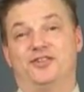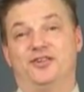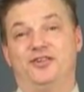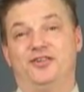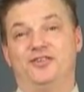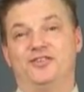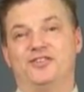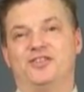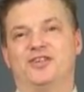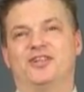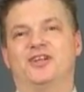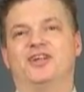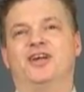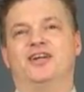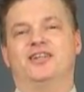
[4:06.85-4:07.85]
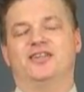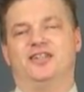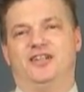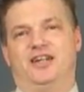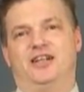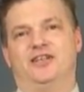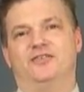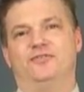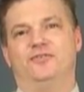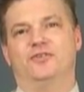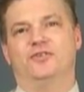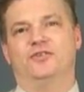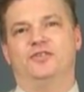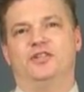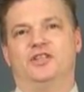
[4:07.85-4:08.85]
that are used to connect the
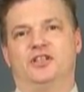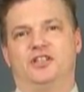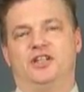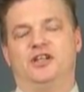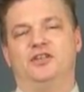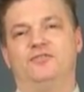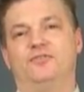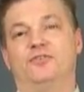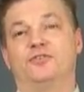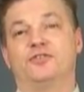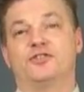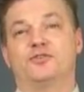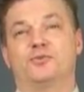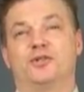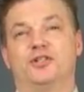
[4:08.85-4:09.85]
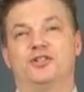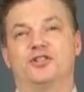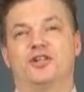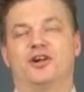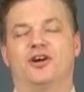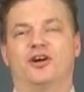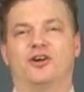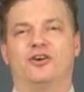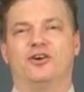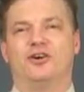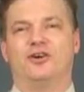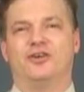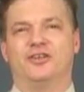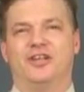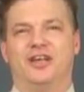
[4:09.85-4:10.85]
telephone to the telephone switch are
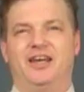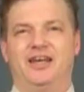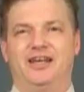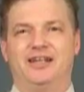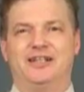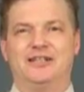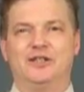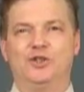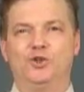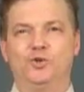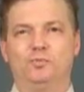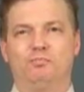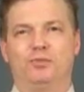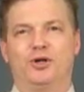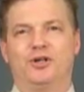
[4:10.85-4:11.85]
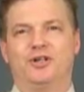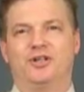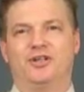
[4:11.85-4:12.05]
called a loop.